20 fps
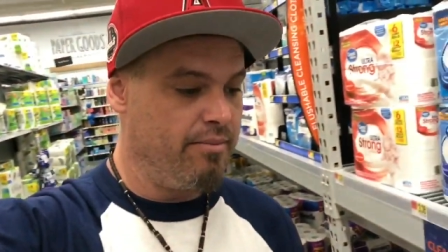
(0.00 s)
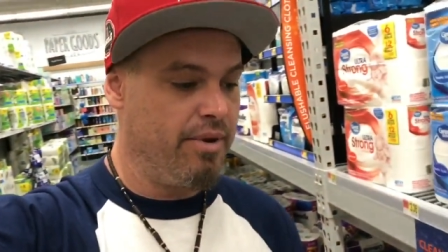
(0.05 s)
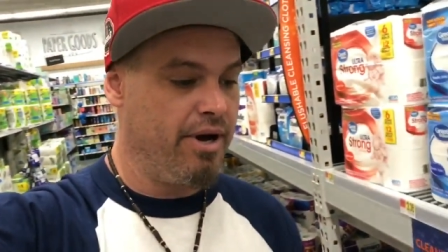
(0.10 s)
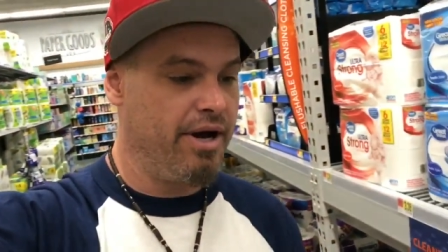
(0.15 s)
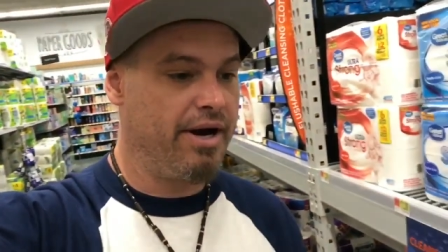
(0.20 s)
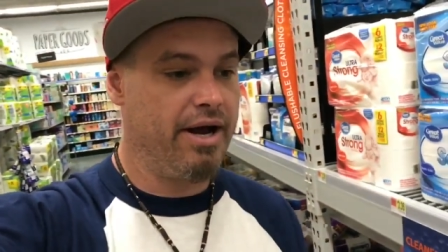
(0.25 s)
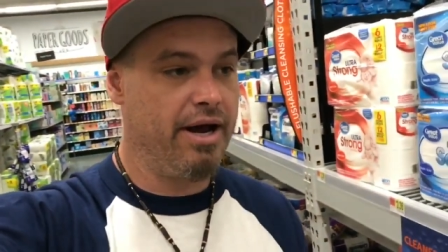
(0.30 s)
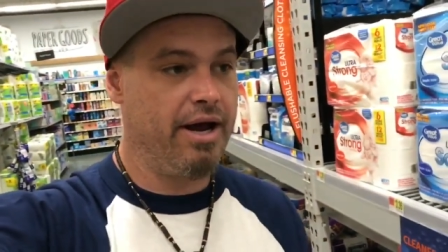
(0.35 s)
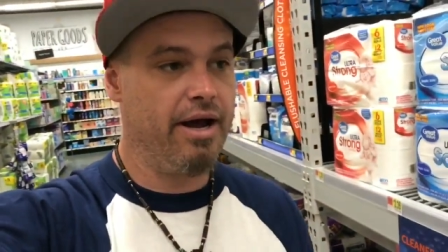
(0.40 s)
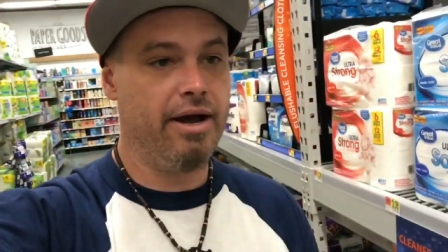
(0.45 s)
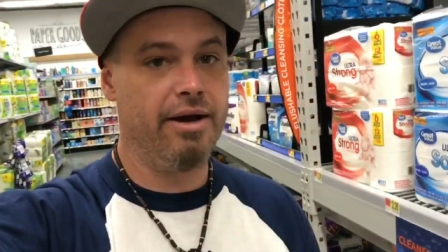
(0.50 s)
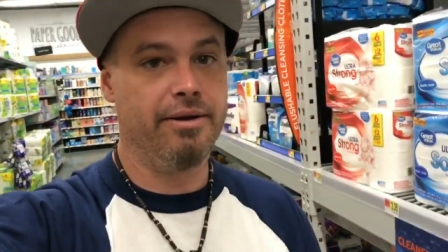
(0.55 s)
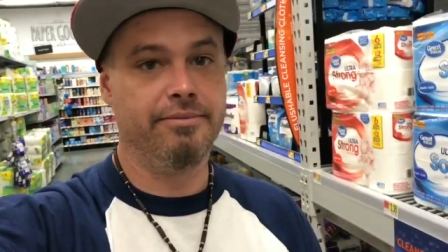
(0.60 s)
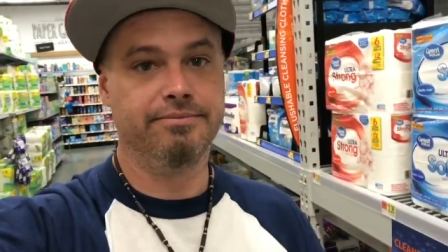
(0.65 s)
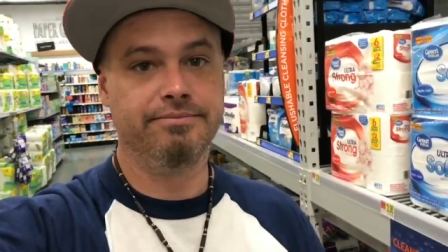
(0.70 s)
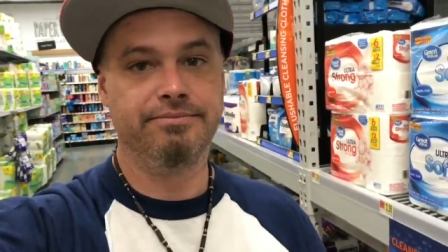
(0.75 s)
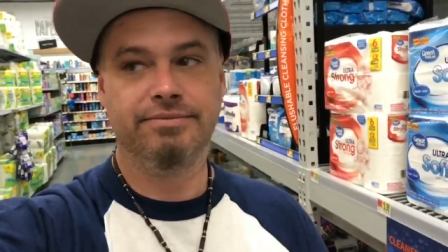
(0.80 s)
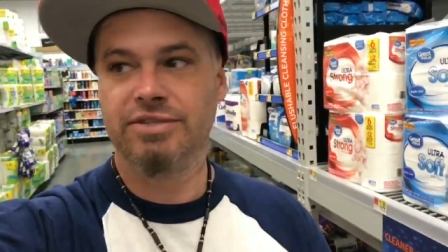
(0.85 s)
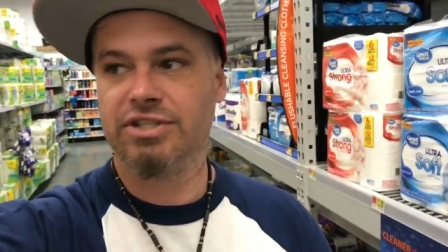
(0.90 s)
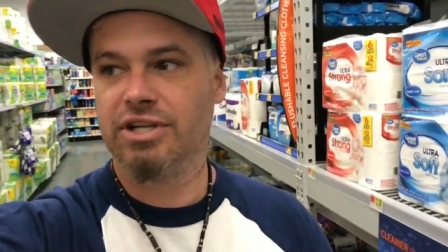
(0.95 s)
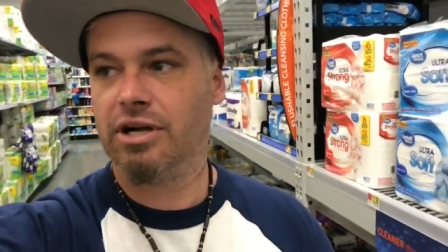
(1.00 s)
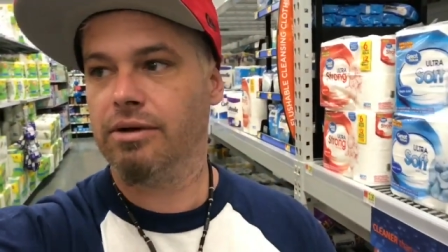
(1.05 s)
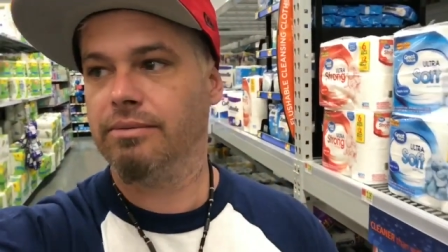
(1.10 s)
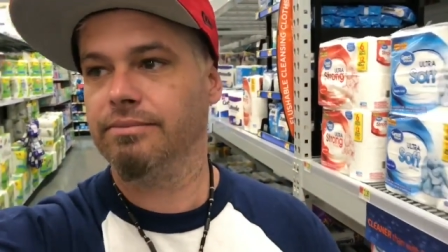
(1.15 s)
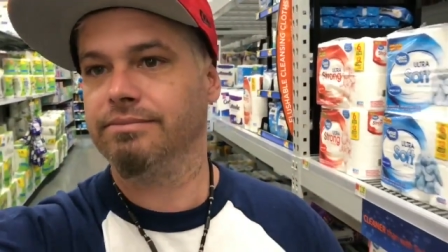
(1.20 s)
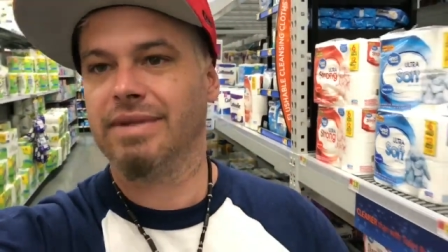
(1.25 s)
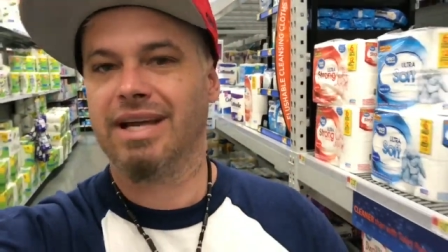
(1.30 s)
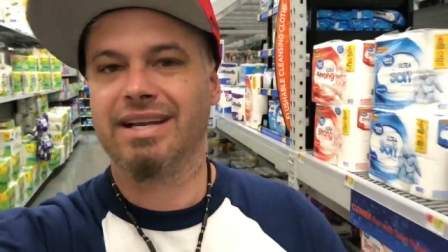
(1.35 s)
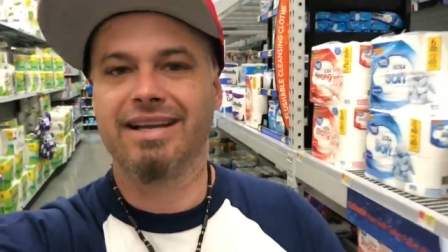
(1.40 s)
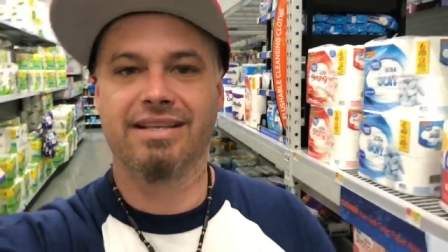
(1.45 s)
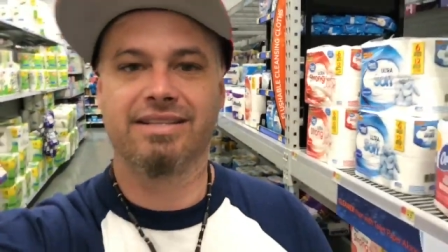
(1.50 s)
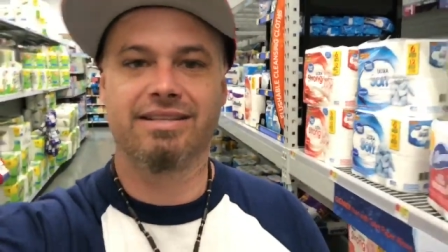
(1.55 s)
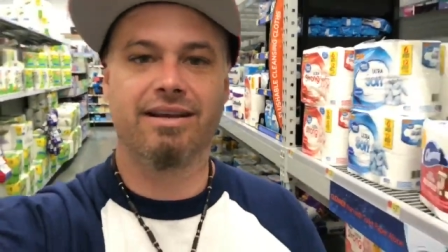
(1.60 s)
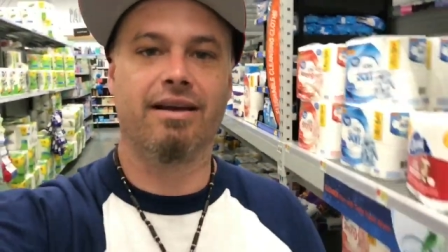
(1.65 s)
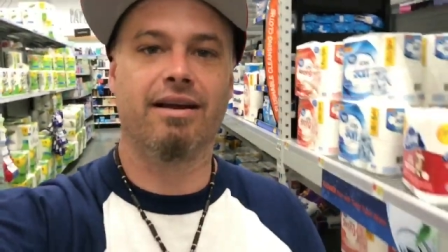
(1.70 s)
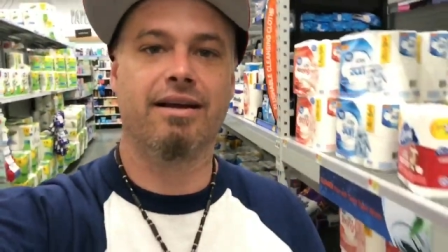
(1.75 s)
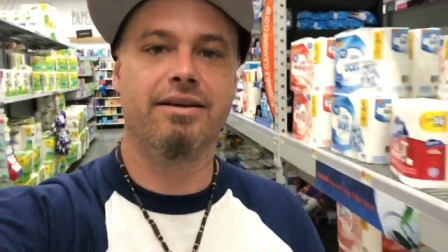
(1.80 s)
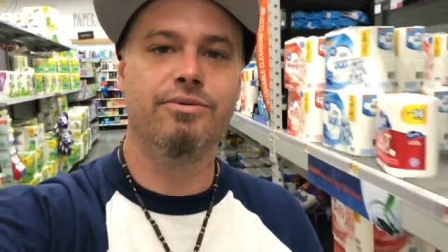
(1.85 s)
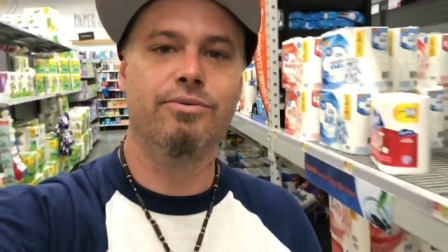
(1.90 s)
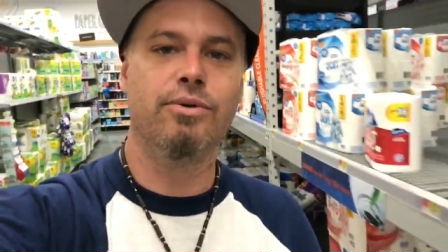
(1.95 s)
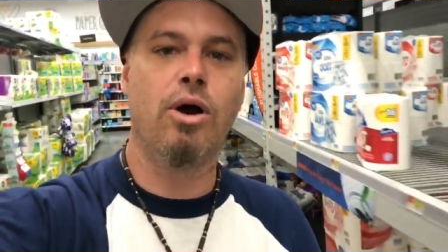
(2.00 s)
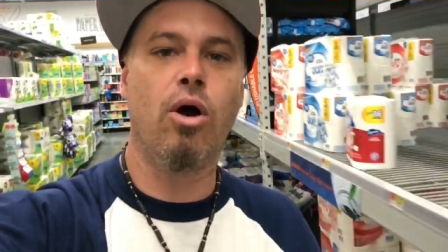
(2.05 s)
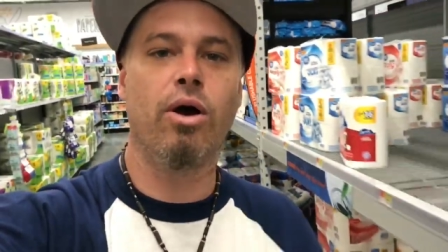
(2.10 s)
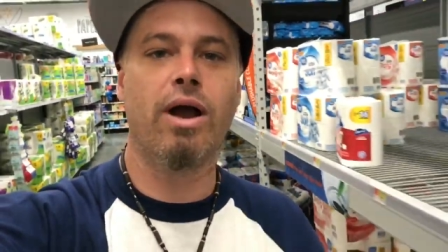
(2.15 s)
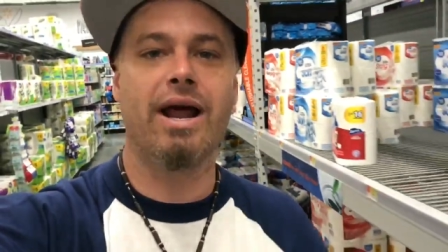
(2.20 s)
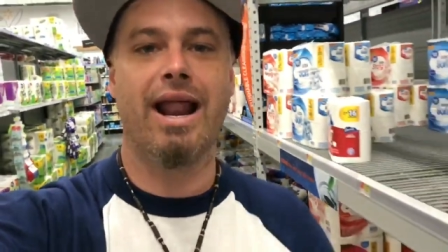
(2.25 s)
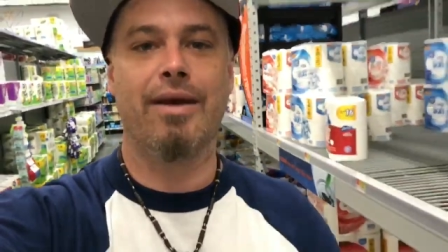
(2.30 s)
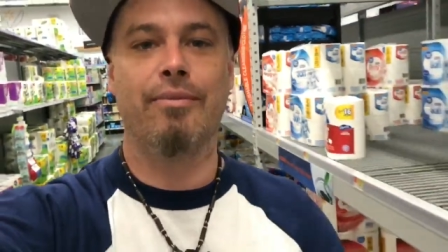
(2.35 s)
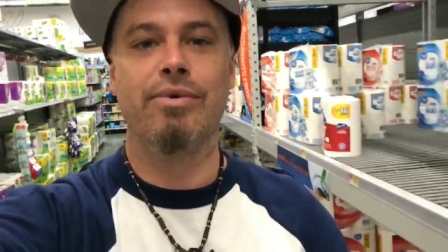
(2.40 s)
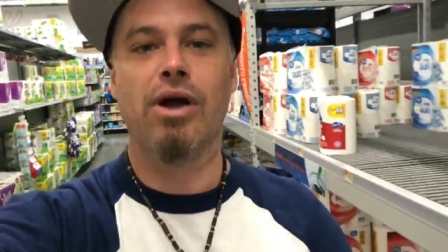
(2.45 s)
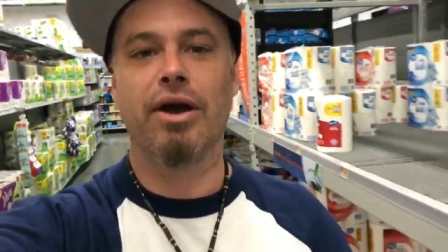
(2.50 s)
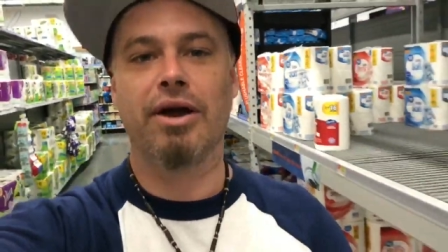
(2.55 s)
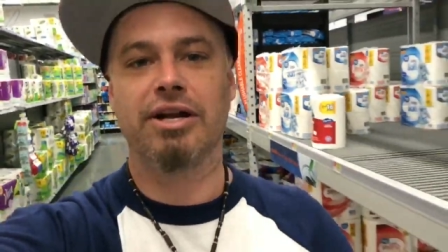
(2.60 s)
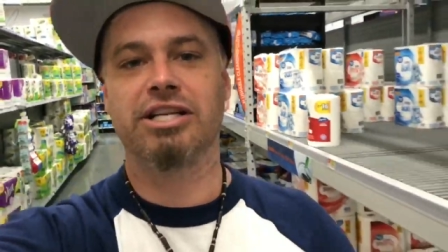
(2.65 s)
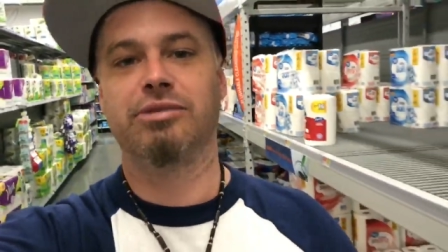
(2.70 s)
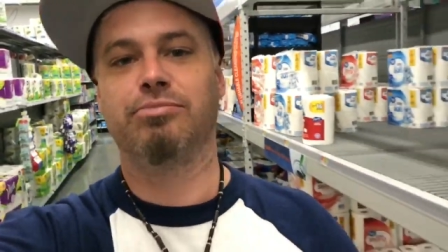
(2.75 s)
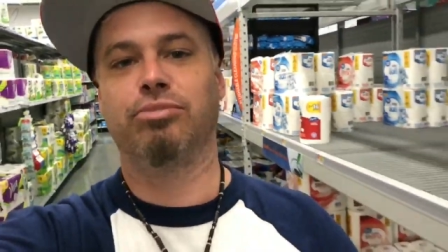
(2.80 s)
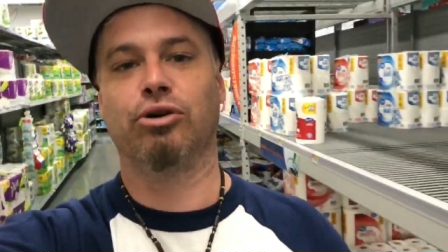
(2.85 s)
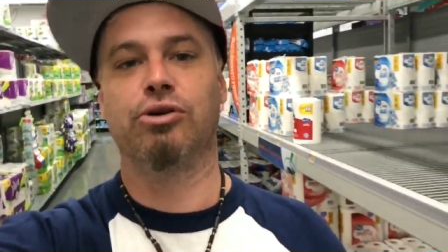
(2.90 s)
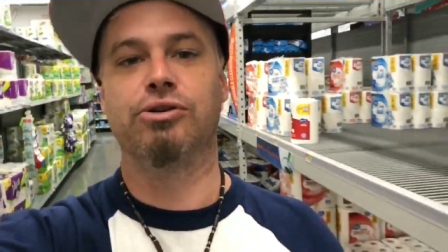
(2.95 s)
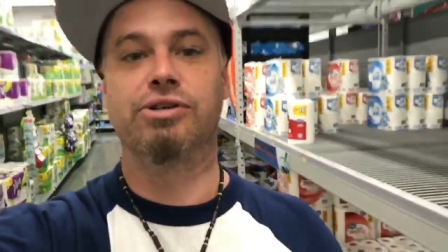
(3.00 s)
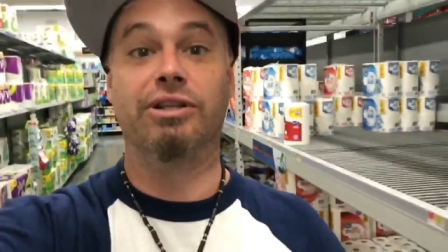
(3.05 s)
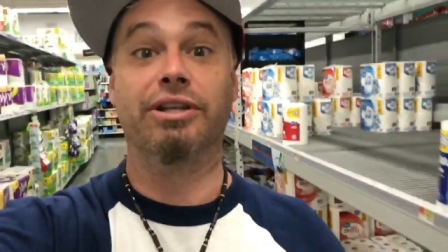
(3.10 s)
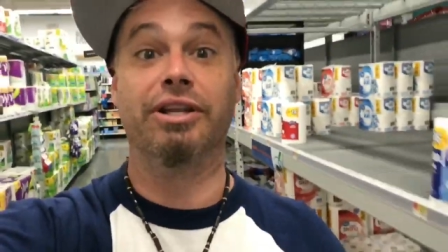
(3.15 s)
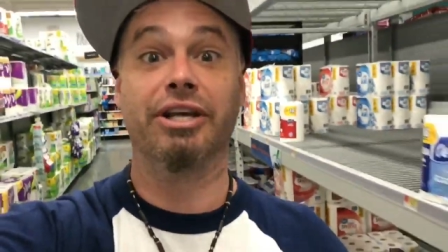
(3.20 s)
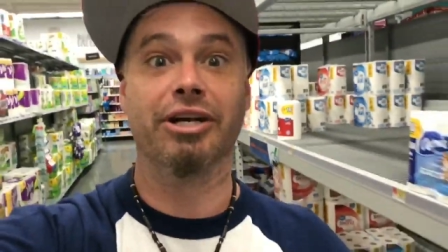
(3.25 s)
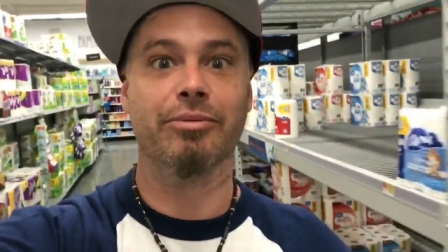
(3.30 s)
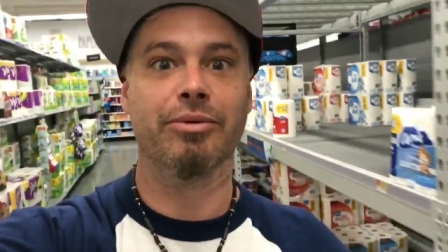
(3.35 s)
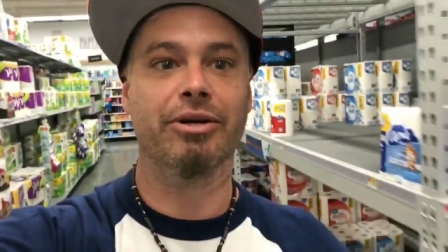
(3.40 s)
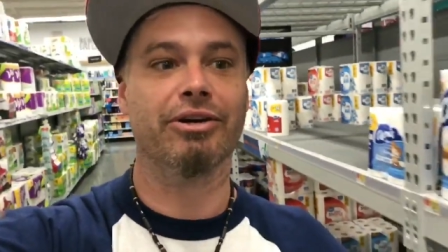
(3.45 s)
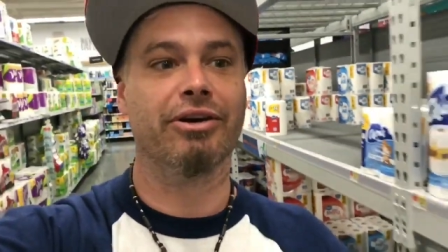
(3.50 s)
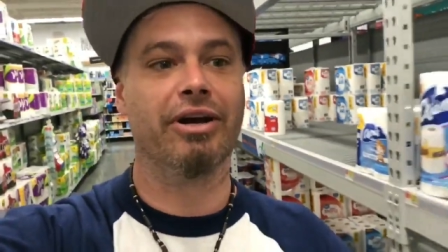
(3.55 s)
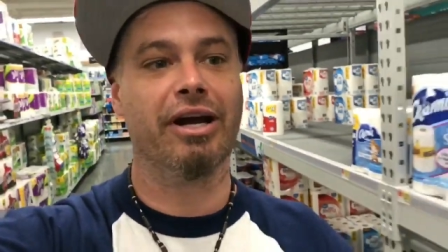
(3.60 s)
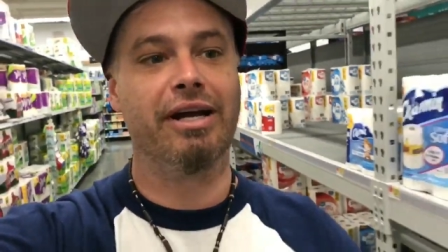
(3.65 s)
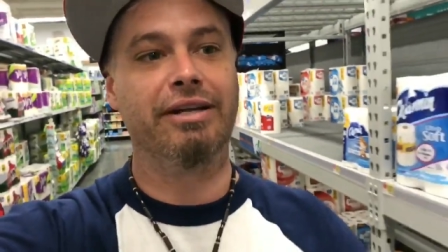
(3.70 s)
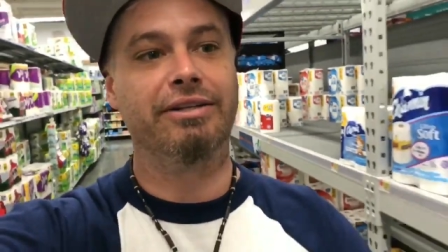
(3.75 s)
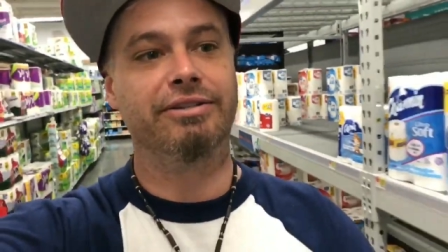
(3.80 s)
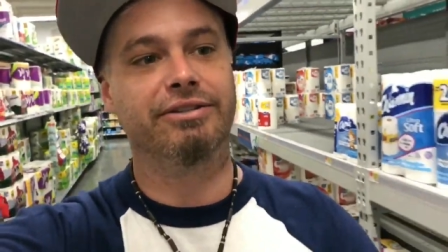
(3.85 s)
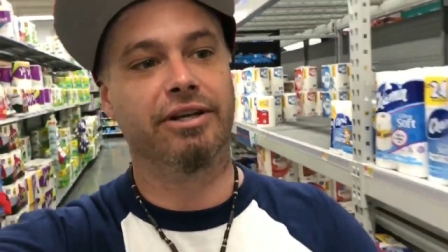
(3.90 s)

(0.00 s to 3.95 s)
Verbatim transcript: But um, you know, I guess uh, we all got we all got to splurge a little bit, right?